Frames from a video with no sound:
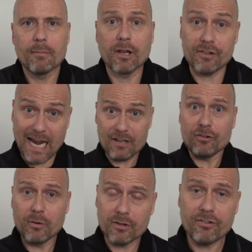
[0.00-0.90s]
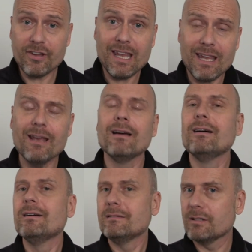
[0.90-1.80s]
Because as you can see,
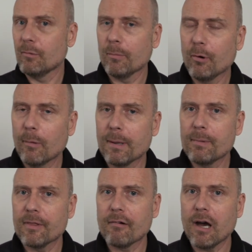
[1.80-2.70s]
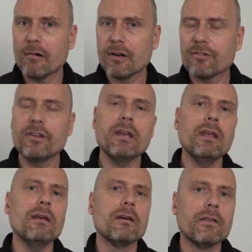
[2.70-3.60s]
the more poor people there are in a
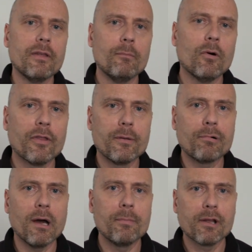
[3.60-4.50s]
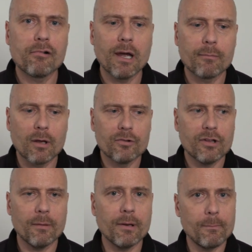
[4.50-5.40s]
city, the more the property crime goes
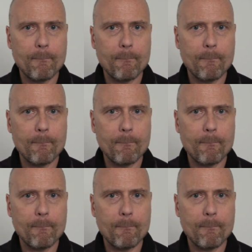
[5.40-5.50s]
up.